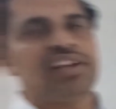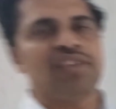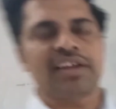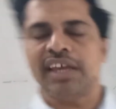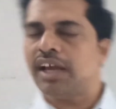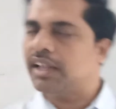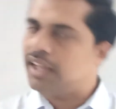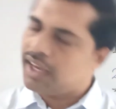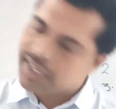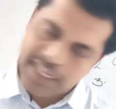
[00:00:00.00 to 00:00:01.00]
working on the
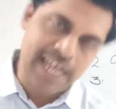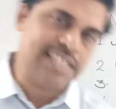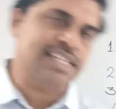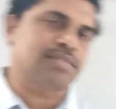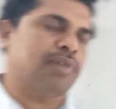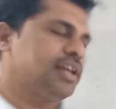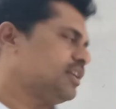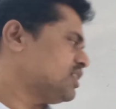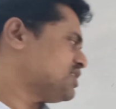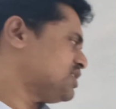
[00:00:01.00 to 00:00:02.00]
gaseous
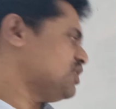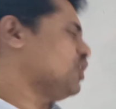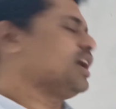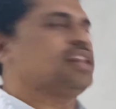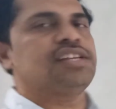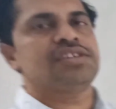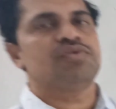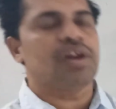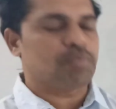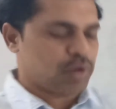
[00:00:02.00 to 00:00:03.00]
molecules. Okay, this is
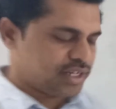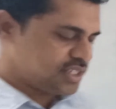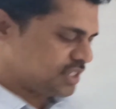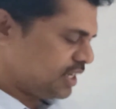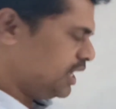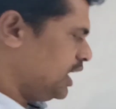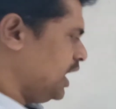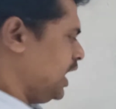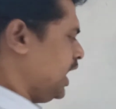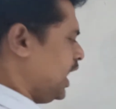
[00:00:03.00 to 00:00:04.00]
one point.
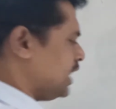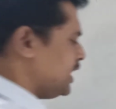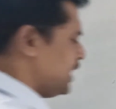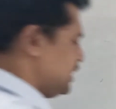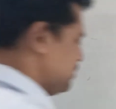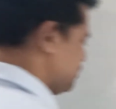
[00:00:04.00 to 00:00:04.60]
Then